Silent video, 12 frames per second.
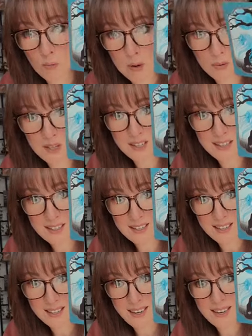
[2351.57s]
Remember
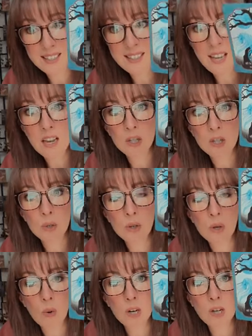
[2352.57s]
this? It said
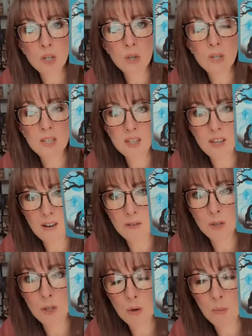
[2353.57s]
you're going to
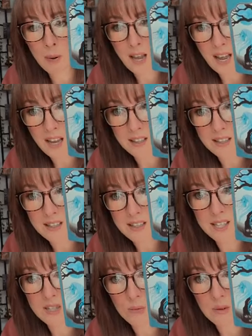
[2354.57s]
discover your path
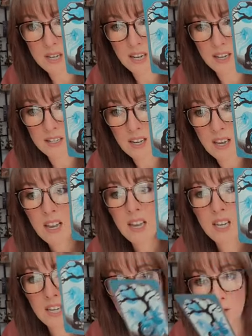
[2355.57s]
this weekend
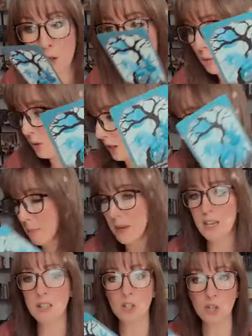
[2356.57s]
if you
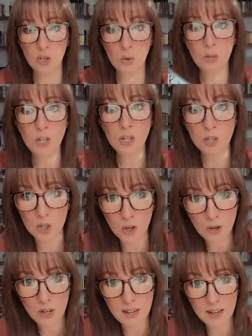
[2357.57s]
commit to this
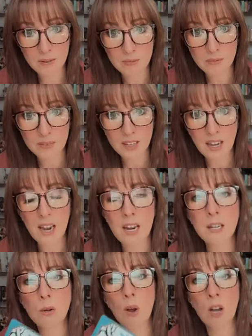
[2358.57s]
journey,
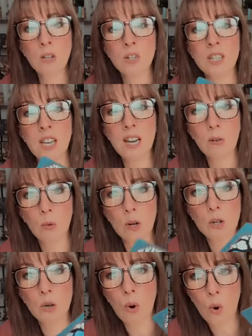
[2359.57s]
okay? And you understand
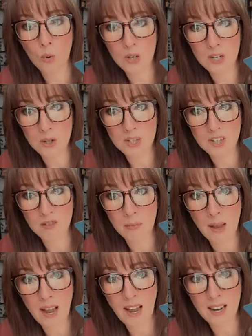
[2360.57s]
where you're holding
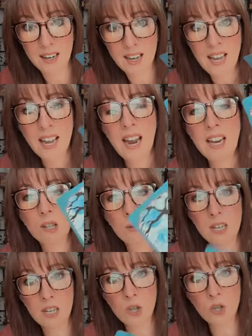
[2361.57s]
yourself back and
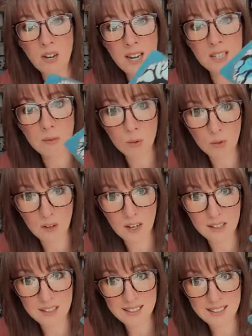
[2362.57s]
you get your ass
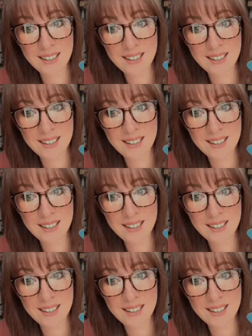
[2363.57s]
moving,